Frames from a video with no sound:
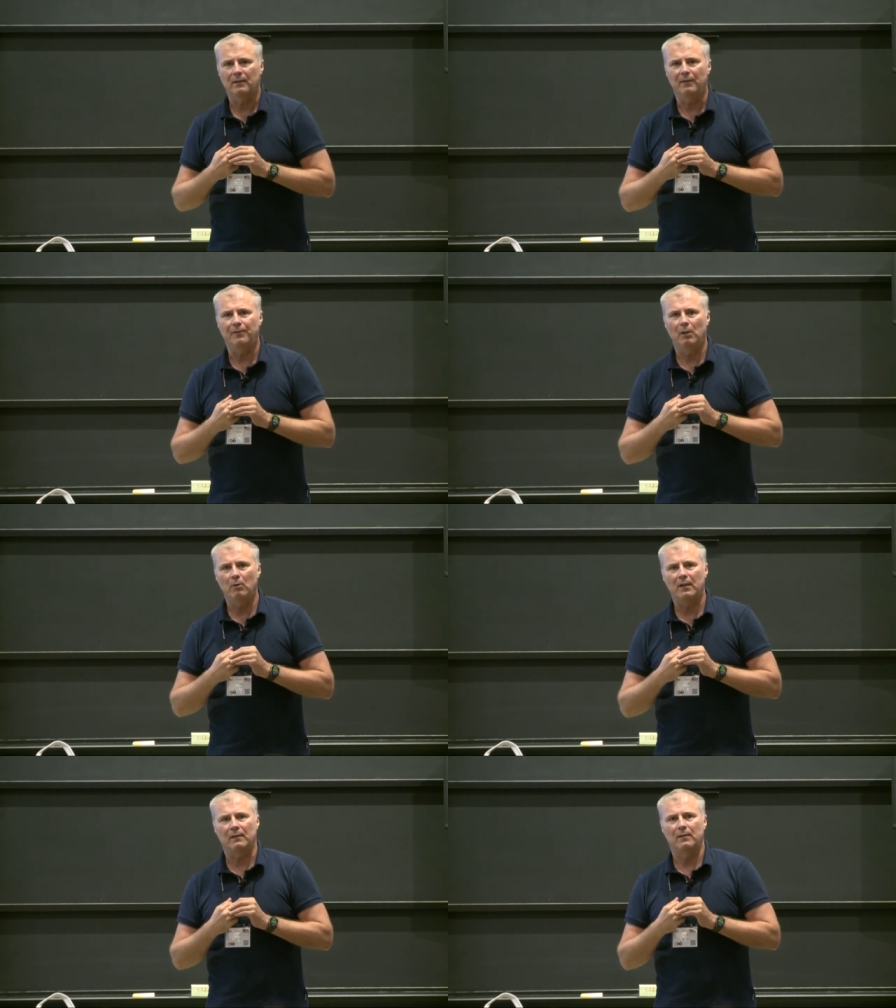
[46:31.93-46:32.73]
If you
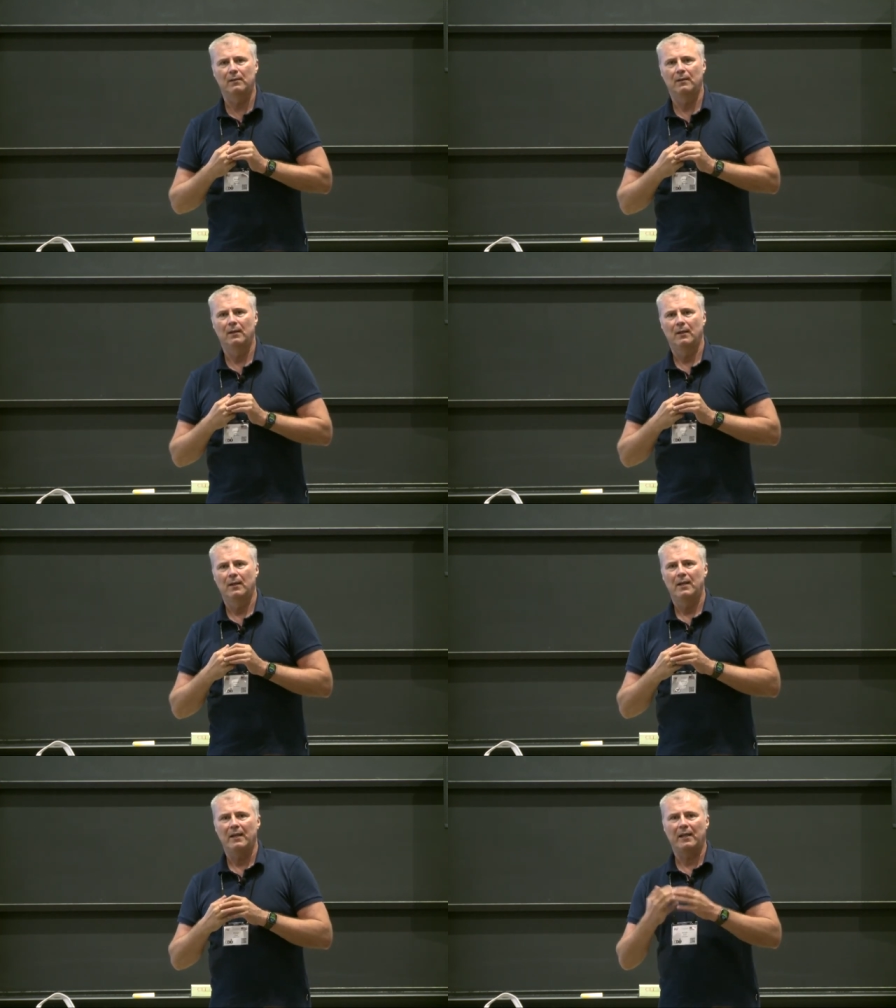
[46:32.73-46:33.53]
look at,
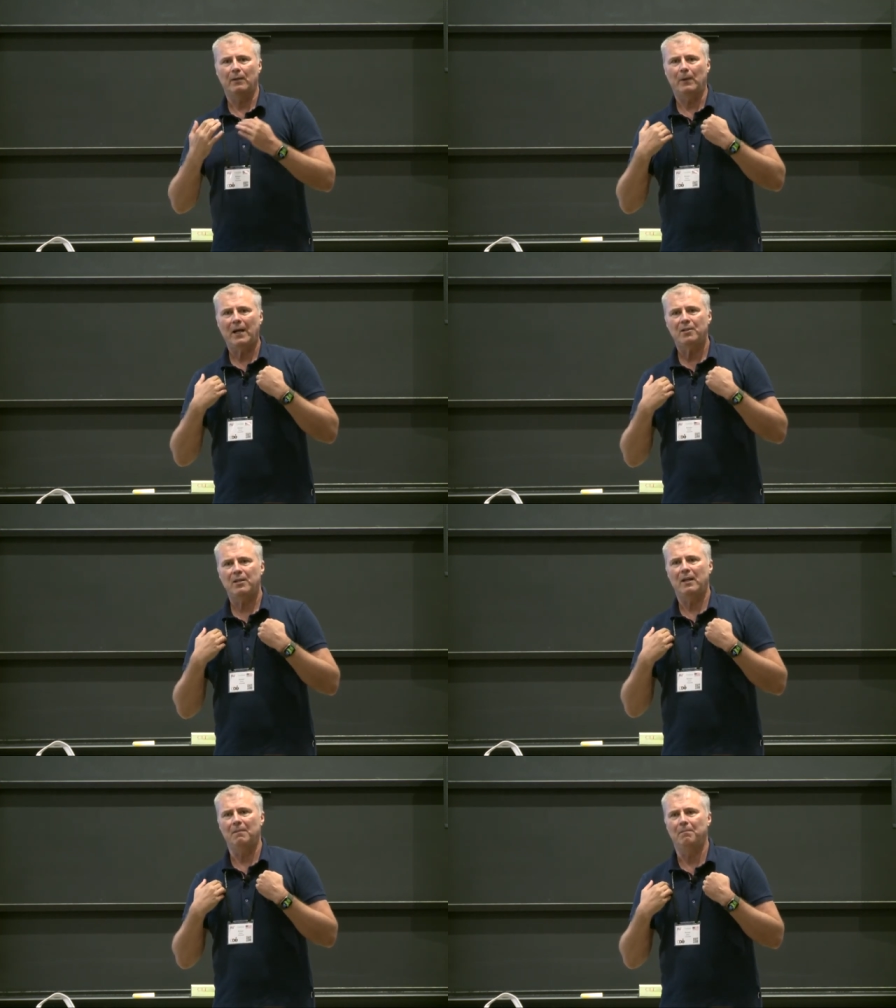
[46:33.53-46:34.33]
again, when I
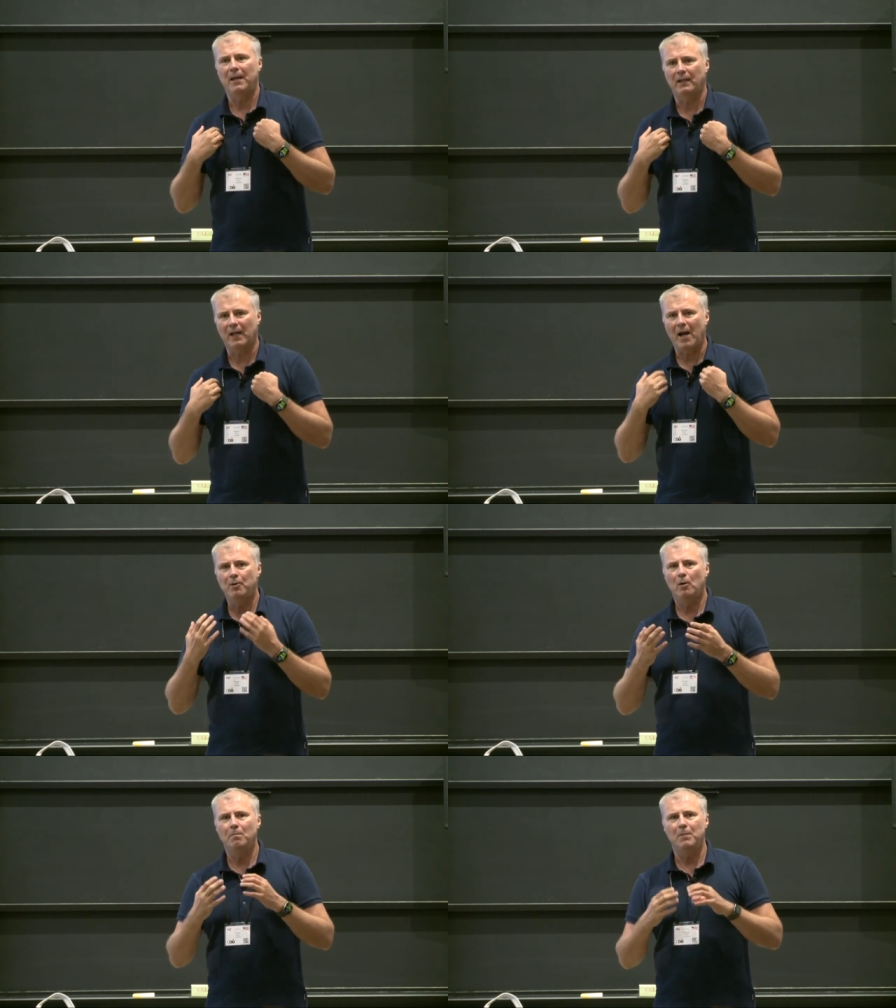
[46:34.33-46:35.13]
say embedding, I
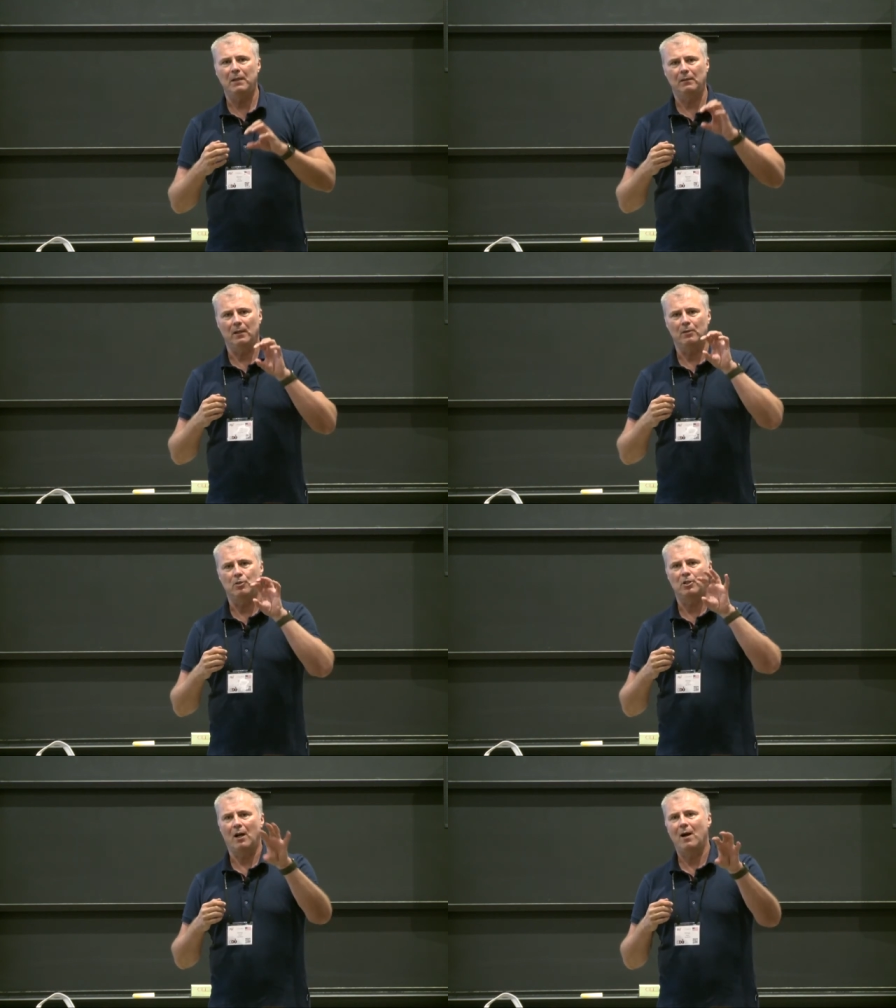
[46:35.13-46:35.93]
don't mean a
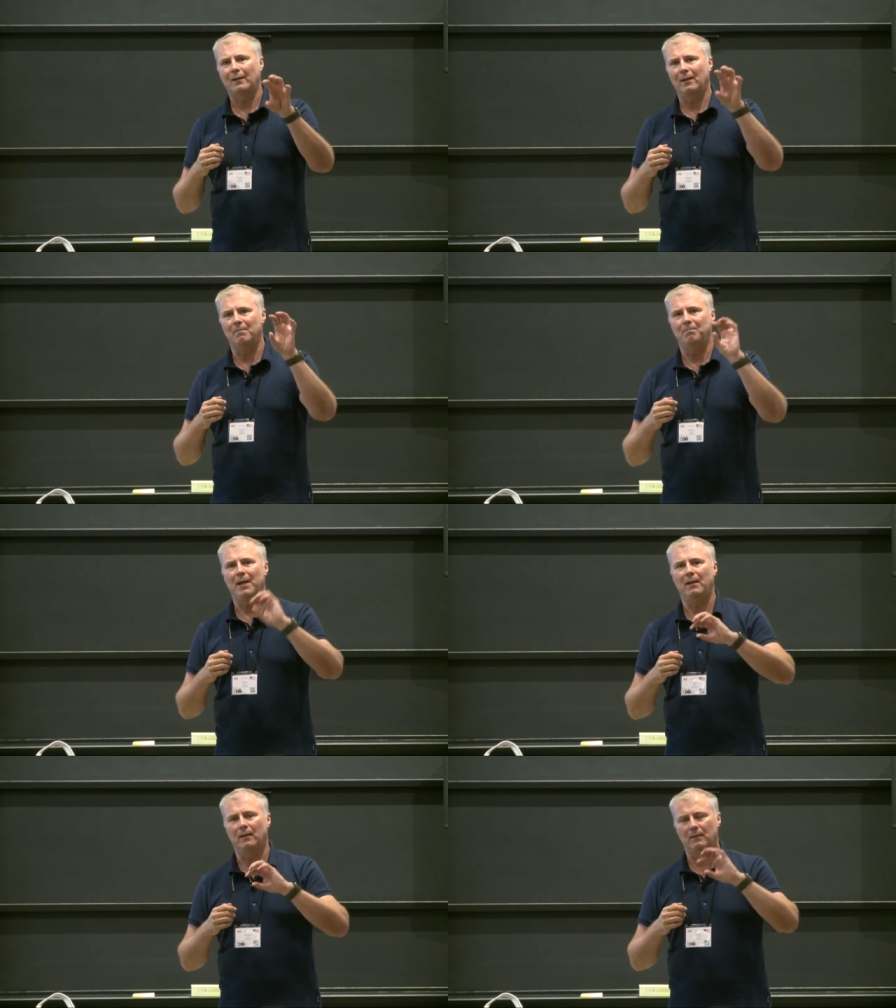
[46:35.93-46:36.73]
chart
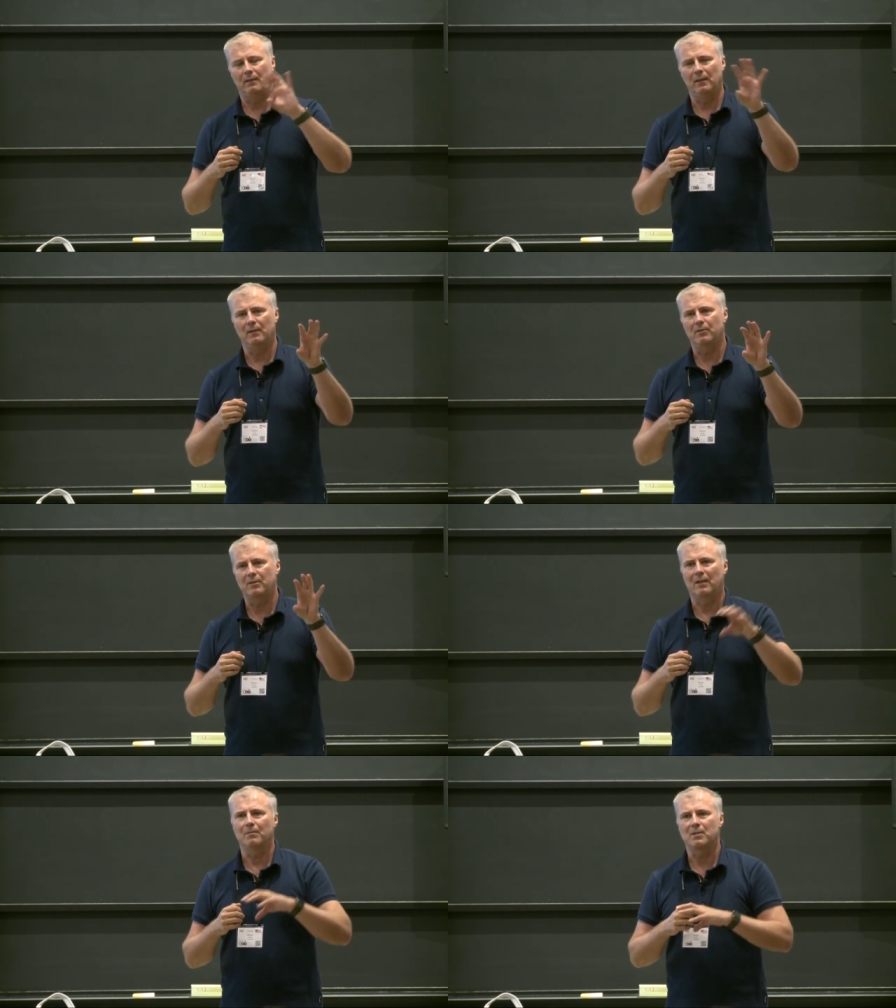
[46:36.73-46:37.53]
embedded in
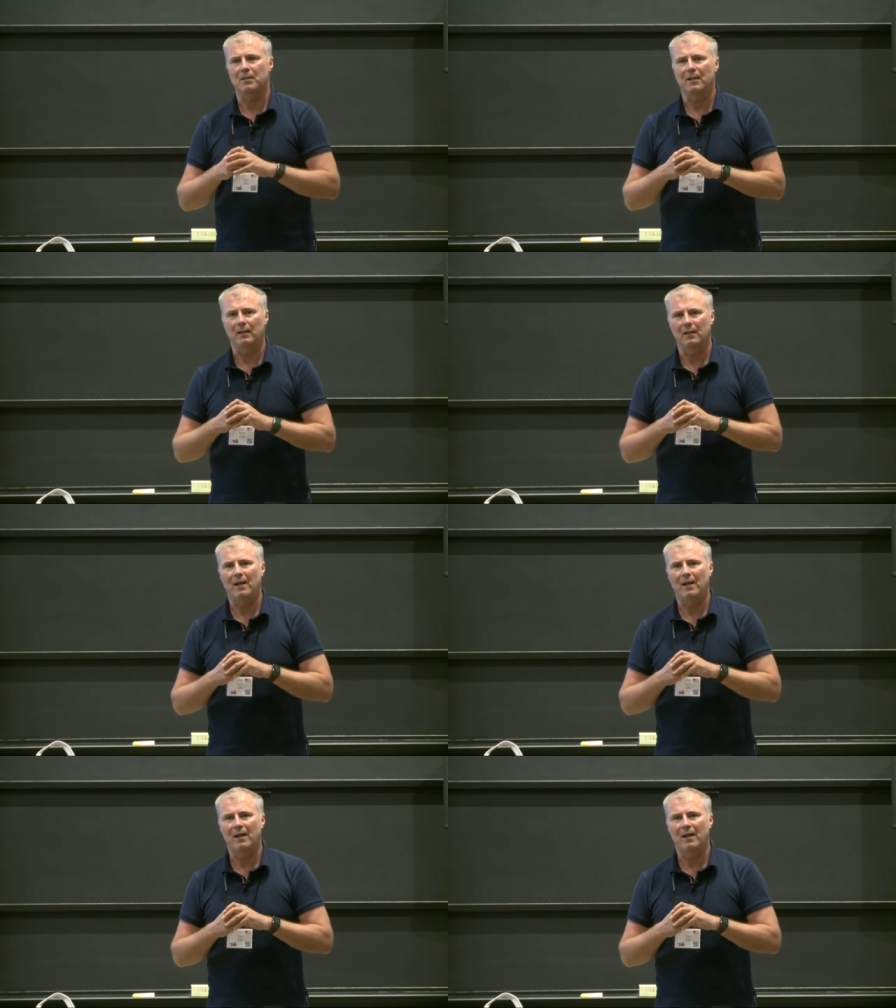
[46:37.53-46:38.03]
some Slack.